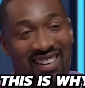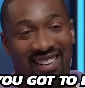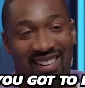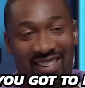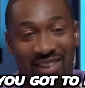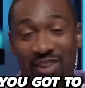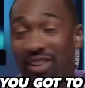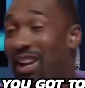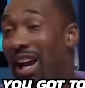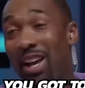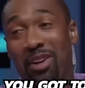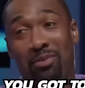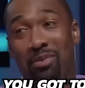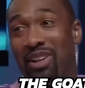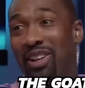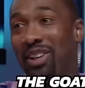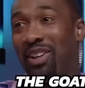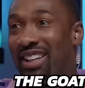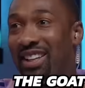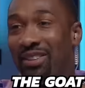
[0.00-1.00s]
You gotta be
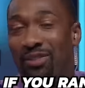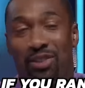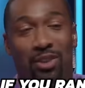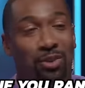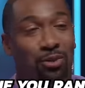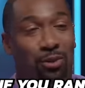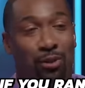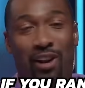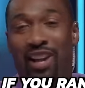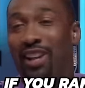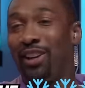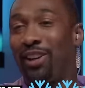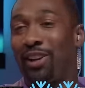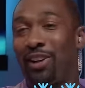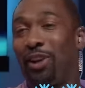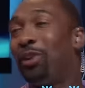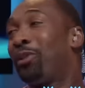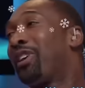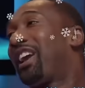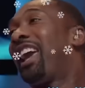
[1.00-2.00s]
the GOAT. You ran the
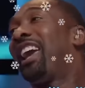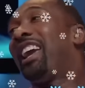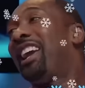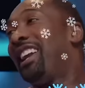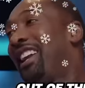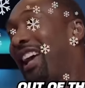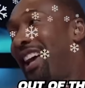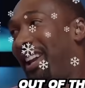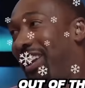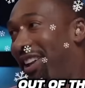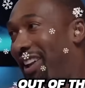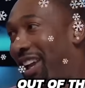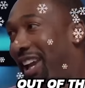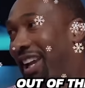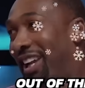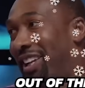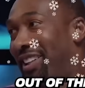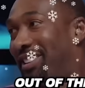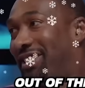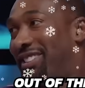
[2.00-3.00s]
cocaine out of the
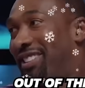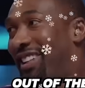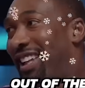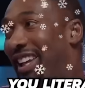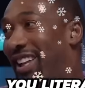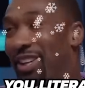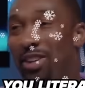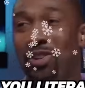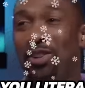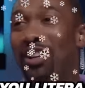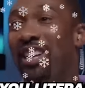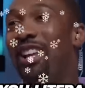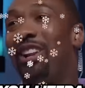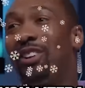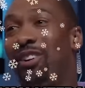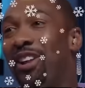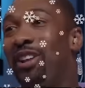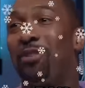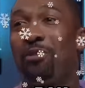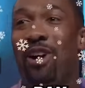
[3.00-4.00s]
80s. Like, you
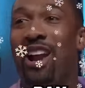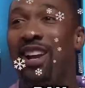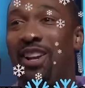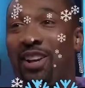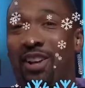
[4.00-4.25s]
literally ran the